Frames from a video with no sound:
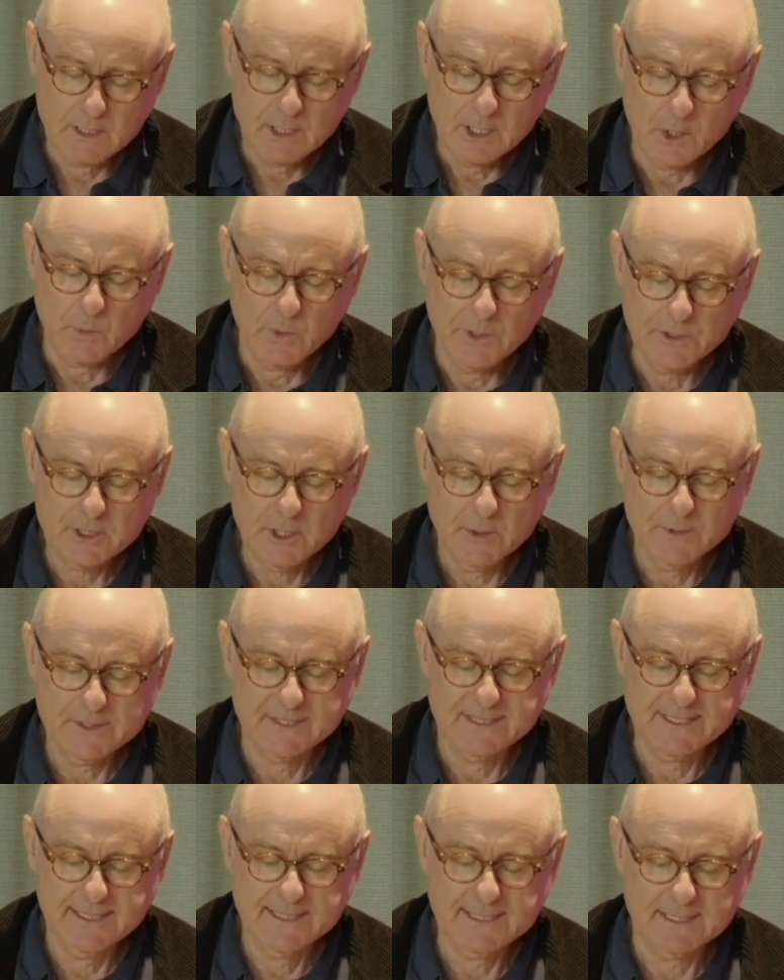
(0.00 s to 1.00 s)
I won't go into
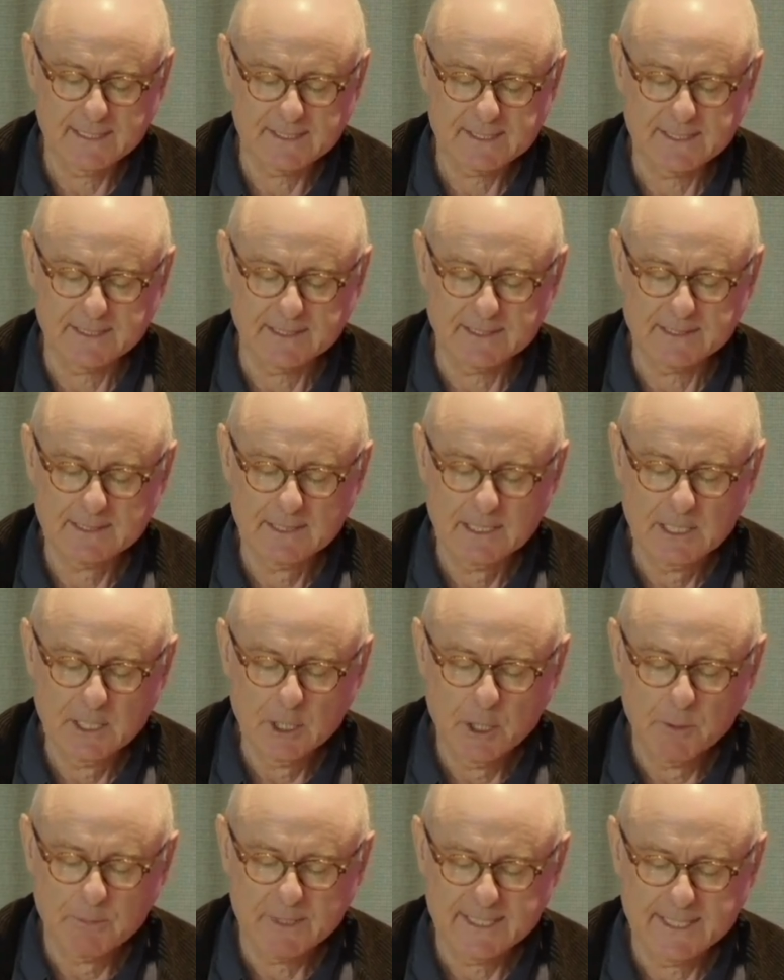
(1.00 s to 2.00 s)
details here,
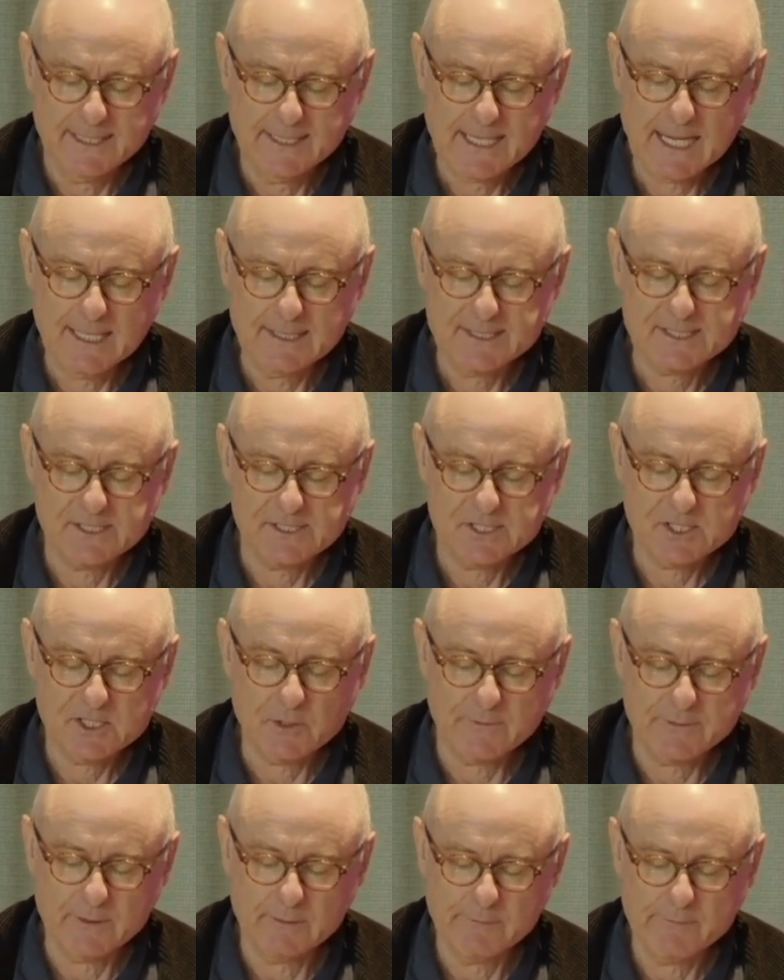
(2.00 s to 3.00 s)
but an analysis
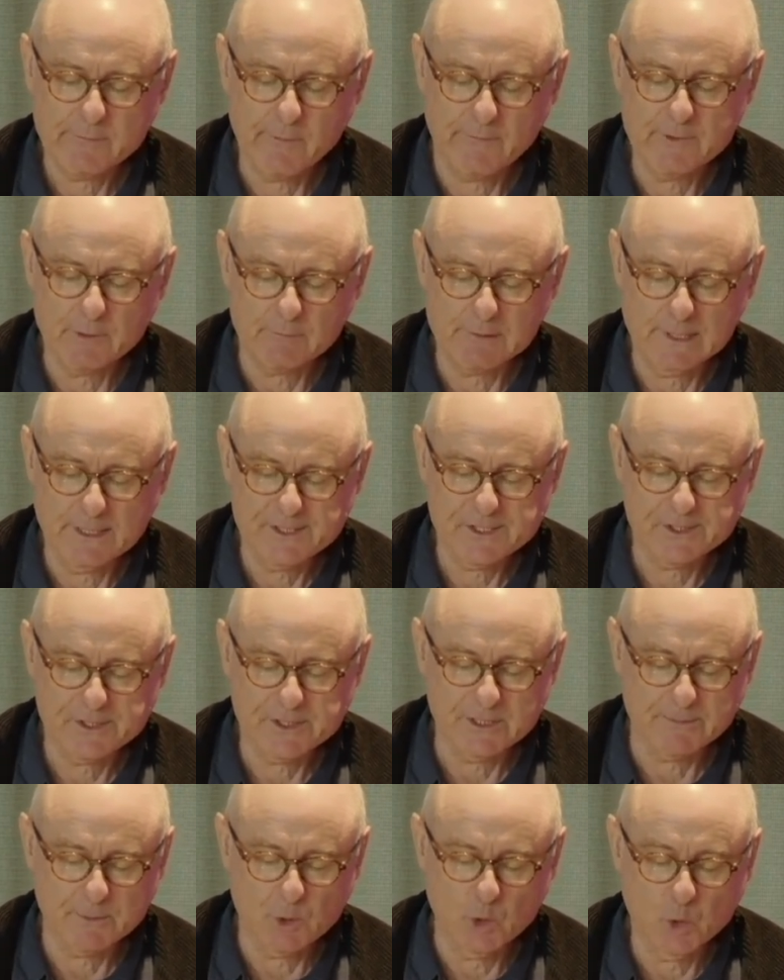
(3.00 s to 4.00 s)
of the
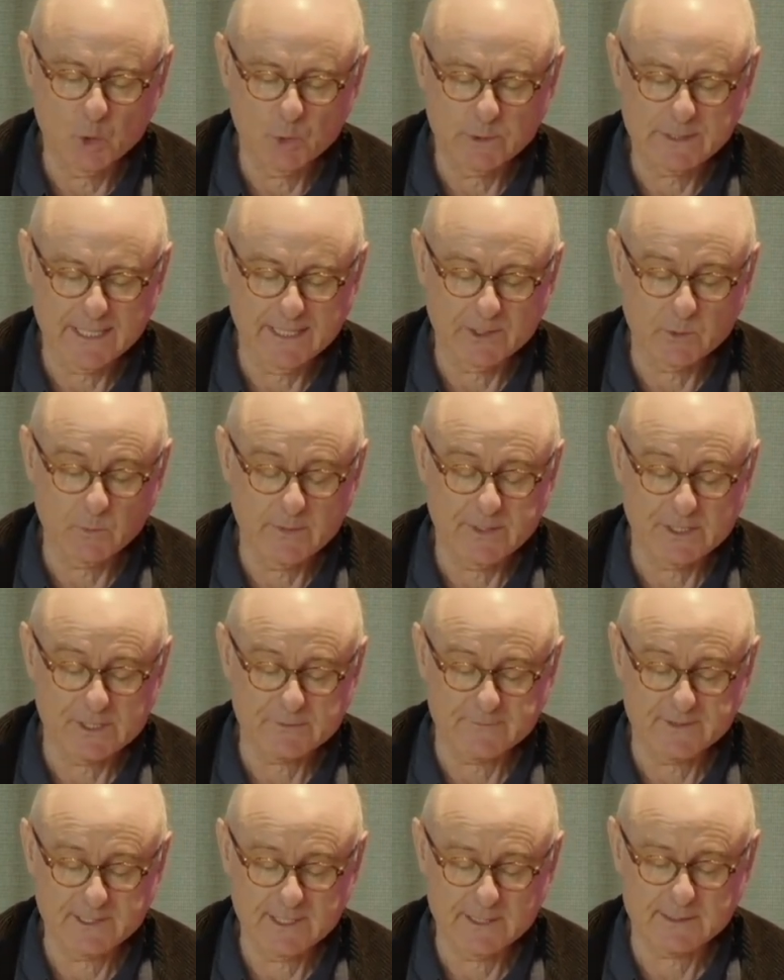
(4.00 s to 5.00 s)
relationship Horne had with his
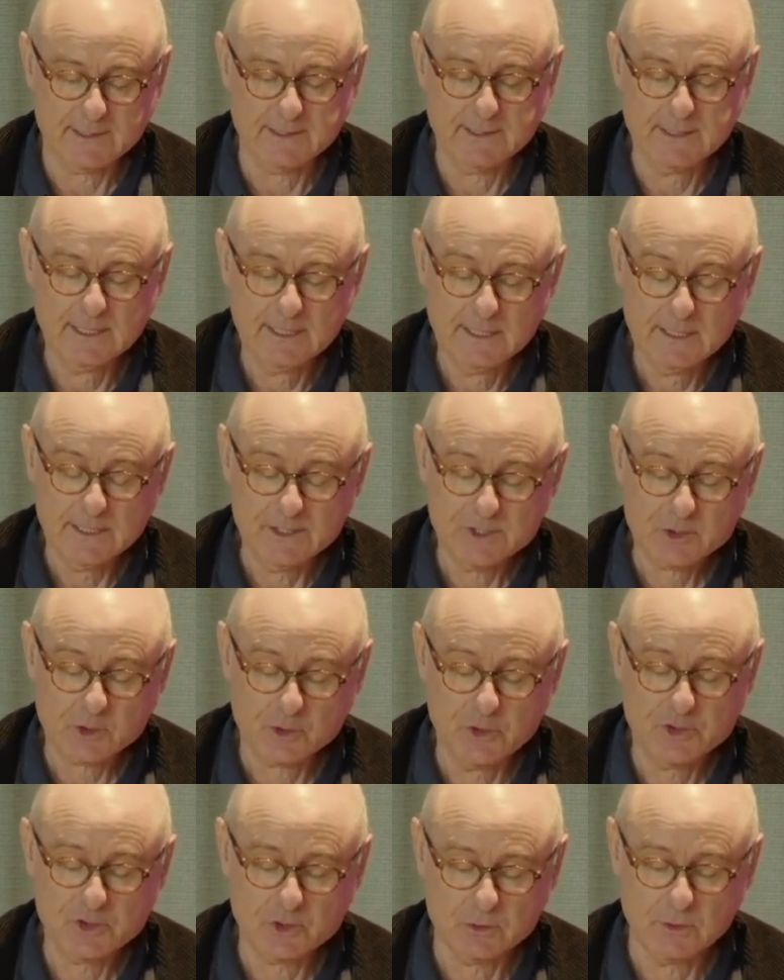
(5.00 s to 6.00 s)
father is
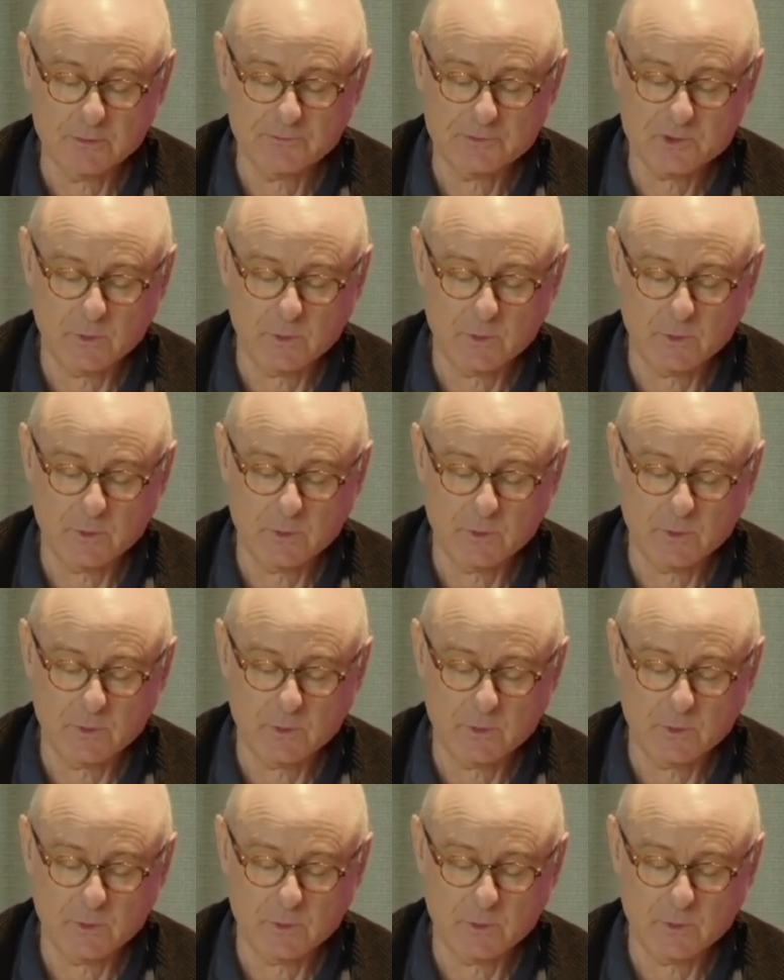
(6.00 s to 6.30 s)
crucial to